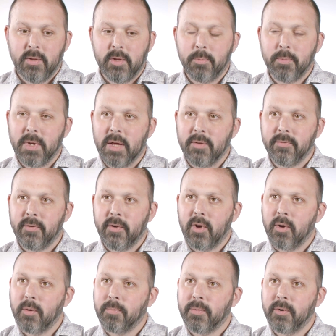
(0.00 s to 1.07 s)
applied
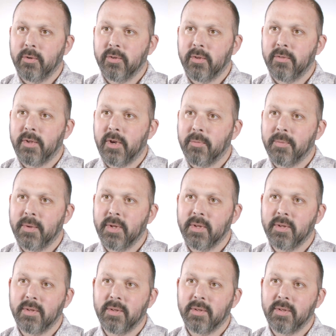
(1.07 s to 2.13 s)
for proton therapy
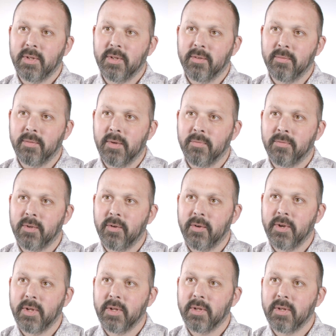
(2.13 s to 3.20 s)
in
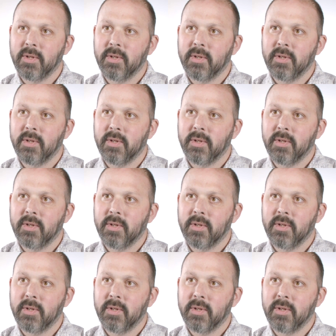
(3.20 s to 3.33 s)
Florida.